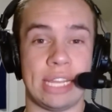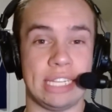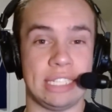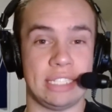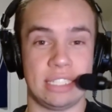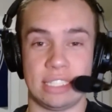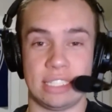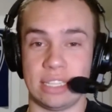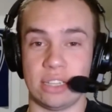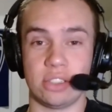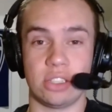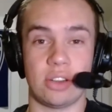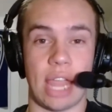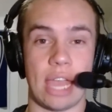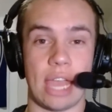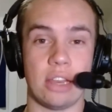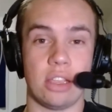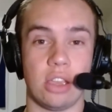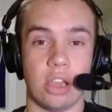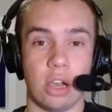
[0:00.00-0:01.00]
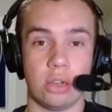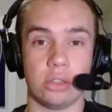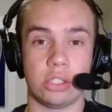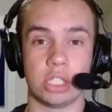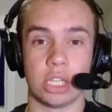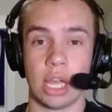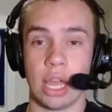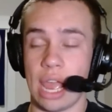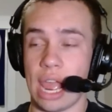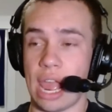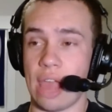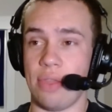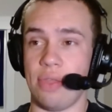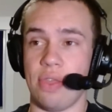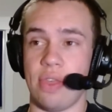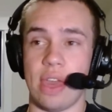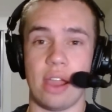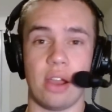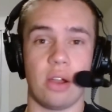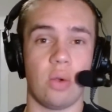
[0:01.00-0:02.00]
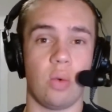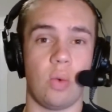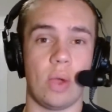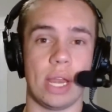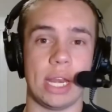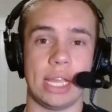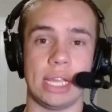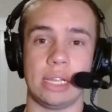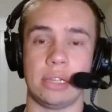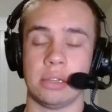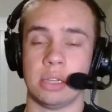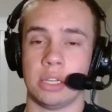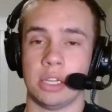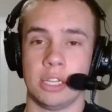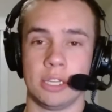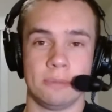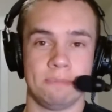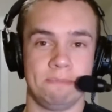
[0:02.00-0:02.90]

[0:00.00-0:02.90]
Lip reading: he's still their head coach and they're winning,